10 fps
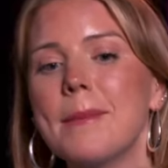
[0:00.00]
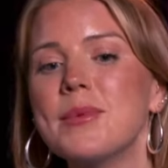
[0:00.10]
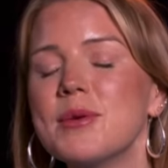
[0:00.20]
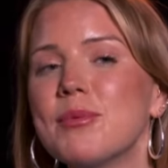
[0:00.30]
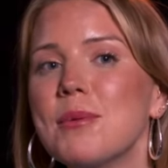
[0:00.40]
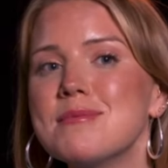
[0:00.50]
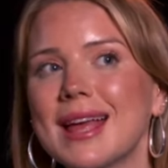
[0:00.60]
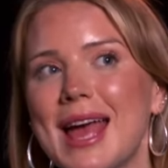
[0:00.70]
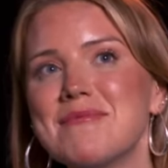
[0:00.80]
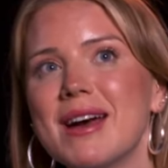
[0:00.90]
But the problem
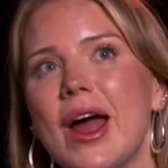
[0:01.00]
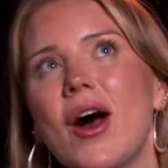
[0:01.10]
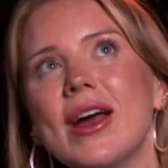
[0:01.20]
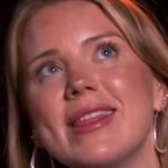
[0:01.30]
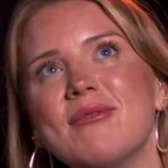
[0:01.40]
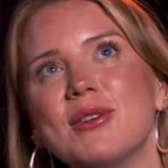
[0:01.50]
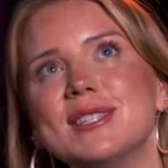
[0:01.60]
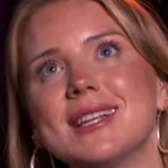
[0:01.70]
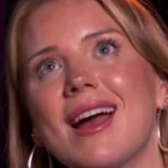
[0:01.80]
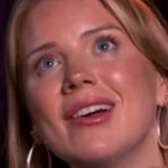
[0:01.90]
came when I then wanted
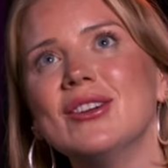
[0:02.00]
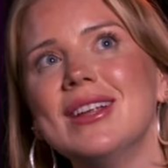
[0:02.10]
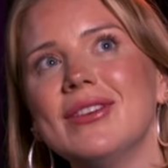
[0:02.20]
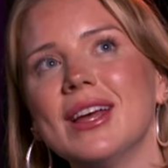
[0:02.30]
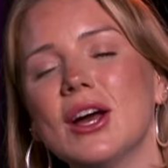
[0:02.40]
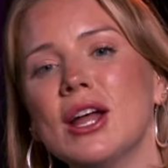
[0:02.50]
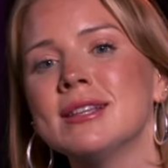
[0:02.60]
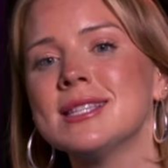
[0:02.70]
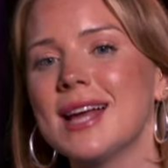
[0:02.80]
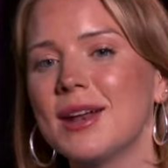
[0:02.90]
to carry on living kind of
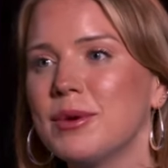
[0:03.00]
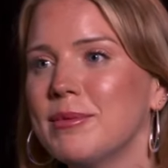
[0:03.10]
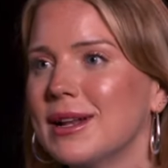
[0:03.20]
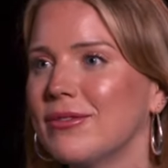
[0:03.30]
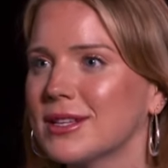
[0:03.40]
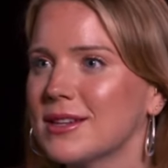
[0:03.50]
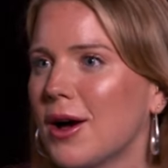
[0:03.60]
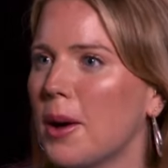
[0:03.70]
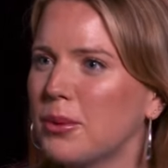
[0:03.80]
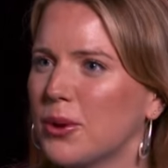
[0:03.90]
the standard we've been living as a
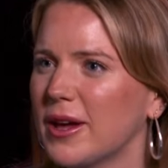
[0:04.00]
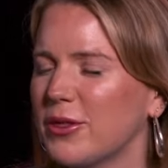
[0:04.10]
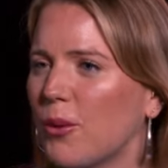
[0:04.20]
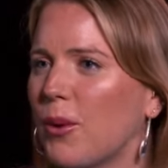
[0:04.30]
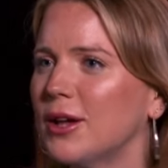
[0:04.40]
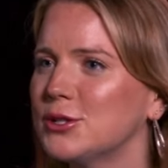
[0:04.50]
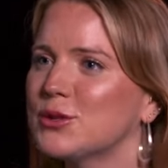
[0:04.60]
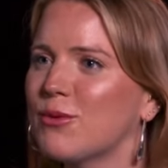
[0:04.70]
couple, and I thought, well, I'll just